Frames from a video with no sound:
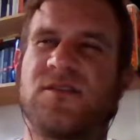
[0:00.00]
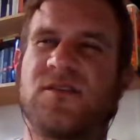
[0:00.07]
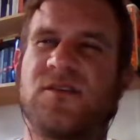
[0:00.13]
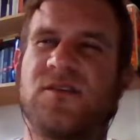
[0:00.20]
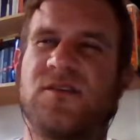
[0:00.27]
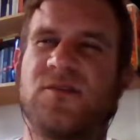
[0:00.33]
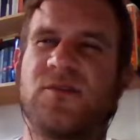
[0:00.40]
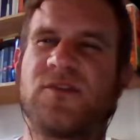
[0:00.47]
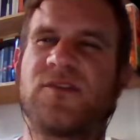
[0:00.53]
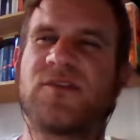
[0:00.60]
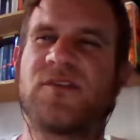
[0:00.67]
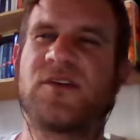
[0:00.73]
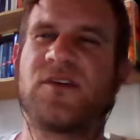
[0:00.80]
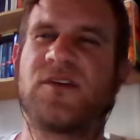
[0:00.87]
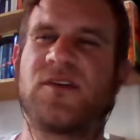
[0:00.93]
It was
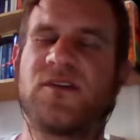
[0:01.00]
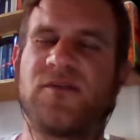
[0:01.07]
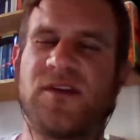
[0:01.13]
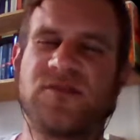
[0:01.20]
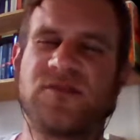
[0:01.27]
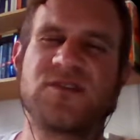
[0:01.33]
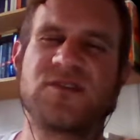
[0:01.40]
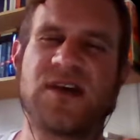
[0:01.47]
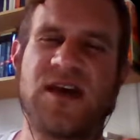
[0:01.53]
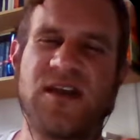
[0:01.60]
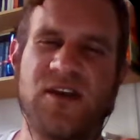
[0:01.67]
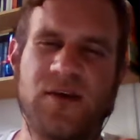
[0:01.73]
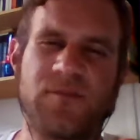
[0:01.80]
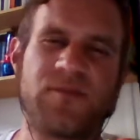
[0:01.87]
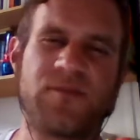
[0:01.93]
when you sign
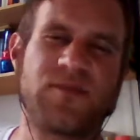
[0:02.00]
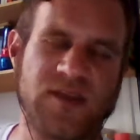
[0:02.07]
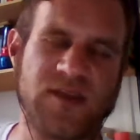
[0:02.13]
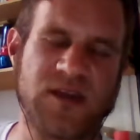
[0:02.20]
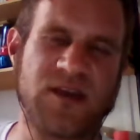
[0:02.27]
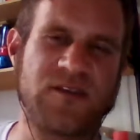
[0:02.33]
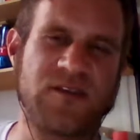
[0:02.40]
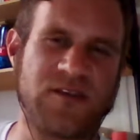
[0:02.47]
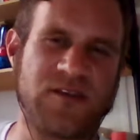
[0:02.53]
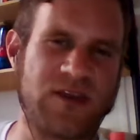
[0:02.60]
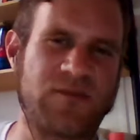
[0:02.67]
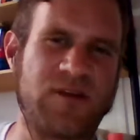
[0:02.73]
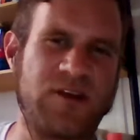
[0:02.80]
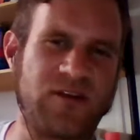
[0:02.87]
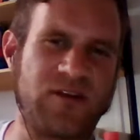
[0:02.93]
up, yeah, like
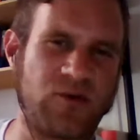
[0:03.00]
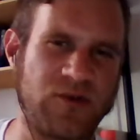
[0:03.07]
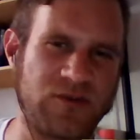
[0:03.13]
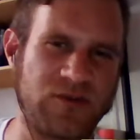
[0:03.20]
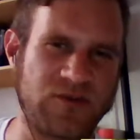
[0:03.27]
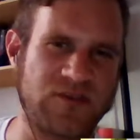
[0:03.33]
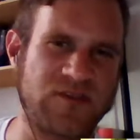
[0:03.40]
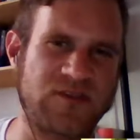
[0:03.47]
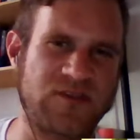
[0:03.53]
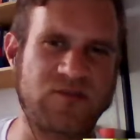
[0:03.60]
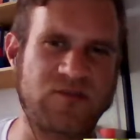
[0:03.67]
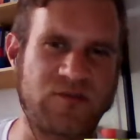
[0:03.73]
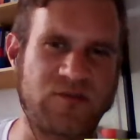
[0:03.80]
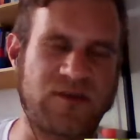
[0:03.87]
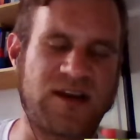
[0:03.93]
when you go into this to
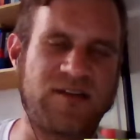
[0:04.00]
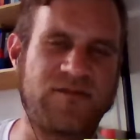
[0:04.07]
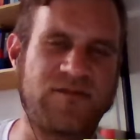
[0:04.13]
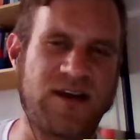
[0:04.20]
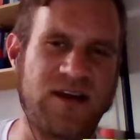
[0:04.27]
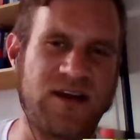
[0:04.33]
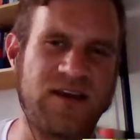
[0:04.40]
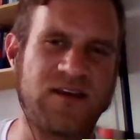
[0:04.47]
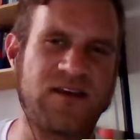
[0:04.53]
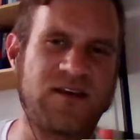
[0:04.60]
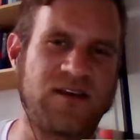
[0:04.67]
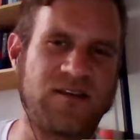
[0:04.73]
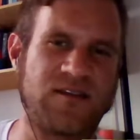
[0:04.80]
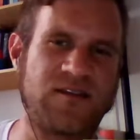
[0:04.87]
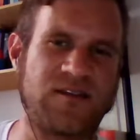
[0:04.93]
the Wi-Fi,
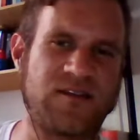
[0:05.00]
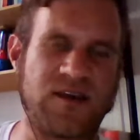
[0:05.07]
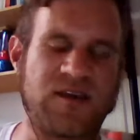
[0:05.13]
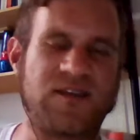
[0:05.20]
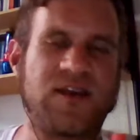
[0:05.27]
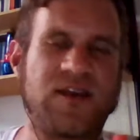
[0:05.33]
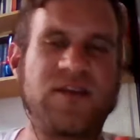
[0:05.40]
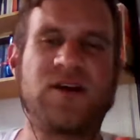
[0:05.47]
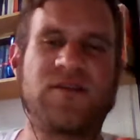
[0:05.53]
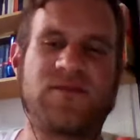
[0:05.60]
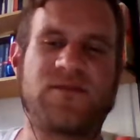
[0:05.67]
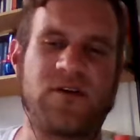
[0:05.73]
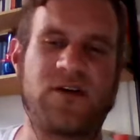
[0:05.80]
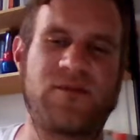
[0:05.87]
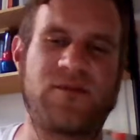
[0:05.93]
and yeah, then you have
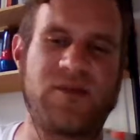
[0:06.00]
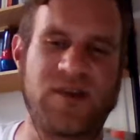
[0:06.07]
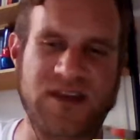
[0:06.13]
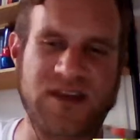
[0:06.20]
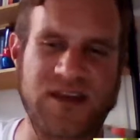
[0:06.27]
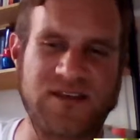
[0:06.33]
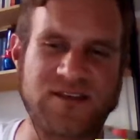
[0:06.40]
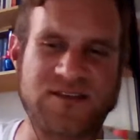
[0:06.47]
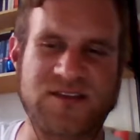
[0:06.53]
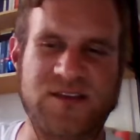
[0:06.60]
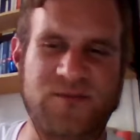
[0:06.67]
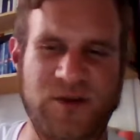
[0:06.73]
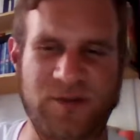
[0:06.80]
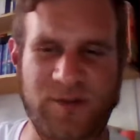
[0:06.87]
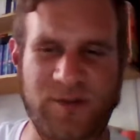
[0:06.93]
again the
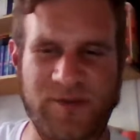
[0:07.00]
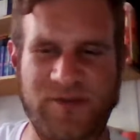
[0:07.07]
same problem.